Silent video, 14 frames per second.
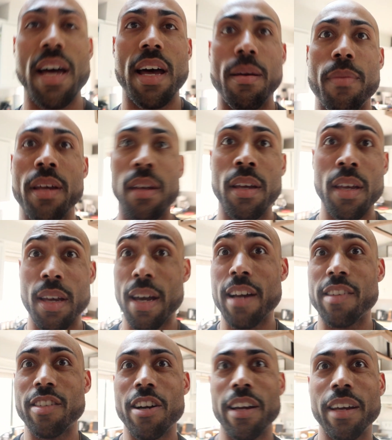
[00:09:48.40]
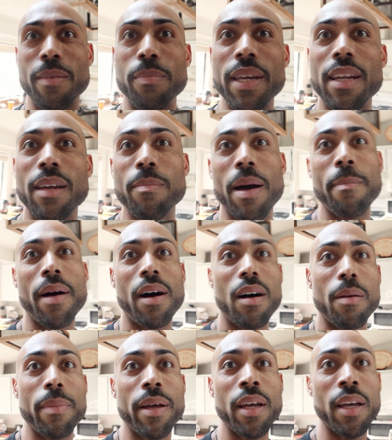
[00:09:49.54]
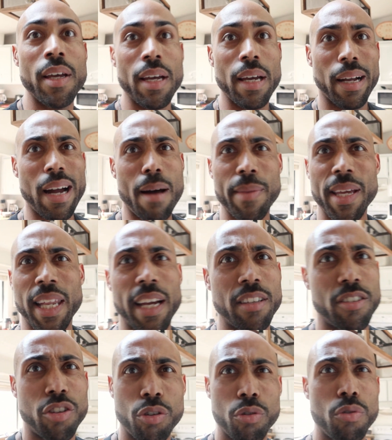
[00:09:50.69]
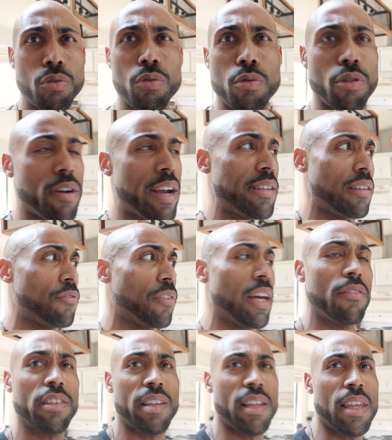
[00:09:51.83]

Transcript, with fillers: time I started competing. My mom got me like two crazy flavors.